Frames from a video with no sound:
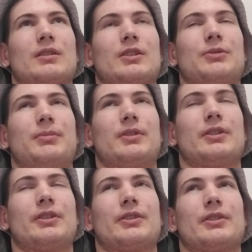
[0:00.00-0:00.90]

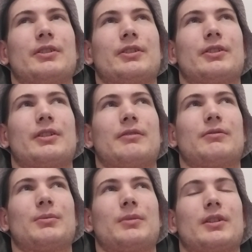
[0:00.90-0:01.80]
experience and stuff
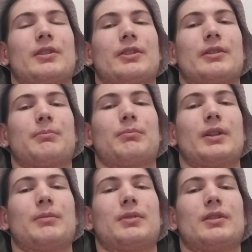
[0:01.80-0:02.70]
from it and some
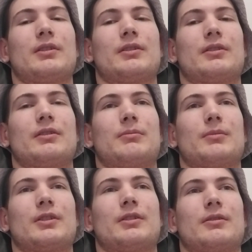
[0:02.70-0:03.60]
people, and
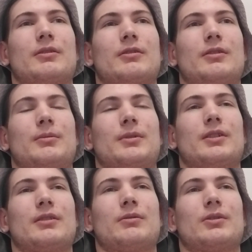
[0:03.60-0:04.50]
but I
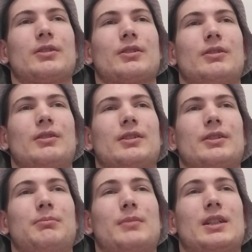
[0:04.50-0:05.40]
mean I wouldn't call it
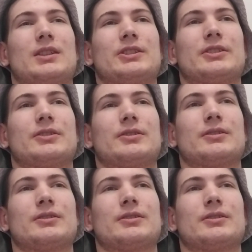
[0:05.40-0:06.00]
the best.